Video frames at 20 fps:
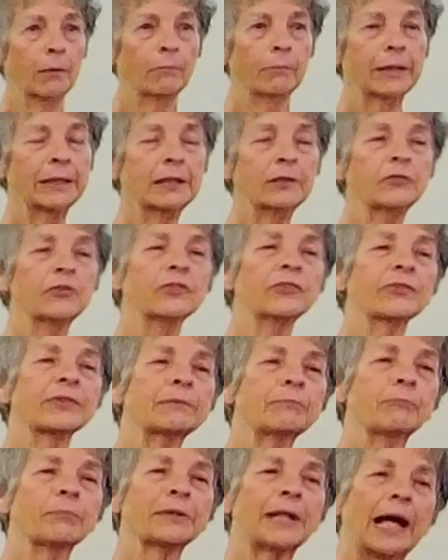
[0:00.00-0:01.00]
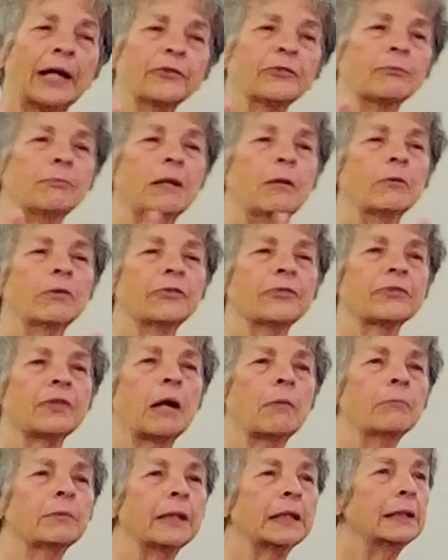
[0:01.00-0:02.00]
But he just blessed me with
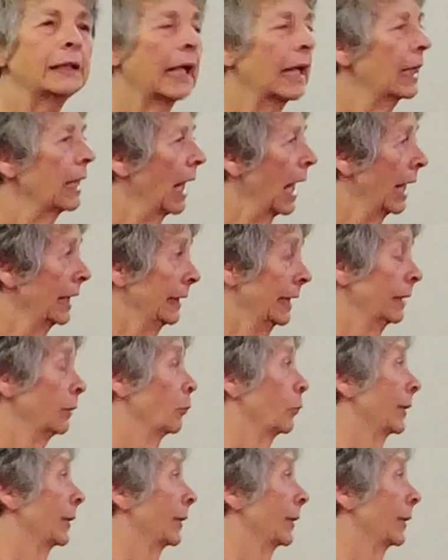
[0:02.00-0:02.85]
something that I didn't